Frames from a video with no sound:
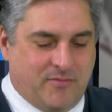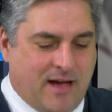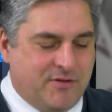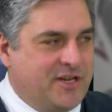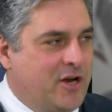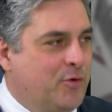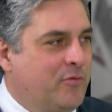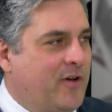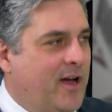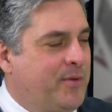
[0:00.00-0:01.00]
have a snowball
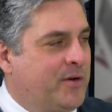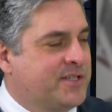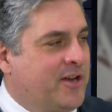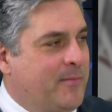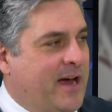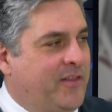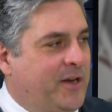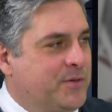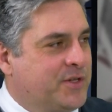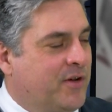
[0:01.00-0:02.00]
fight, build a snowman, and
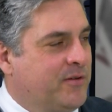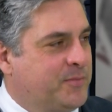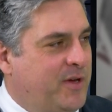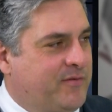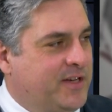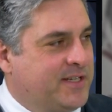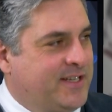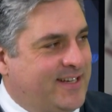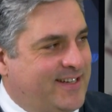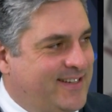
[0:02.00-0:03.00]
then it was gone. It was perfect.
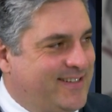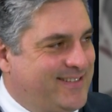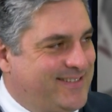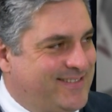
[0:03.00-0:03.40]
Well, sometimes you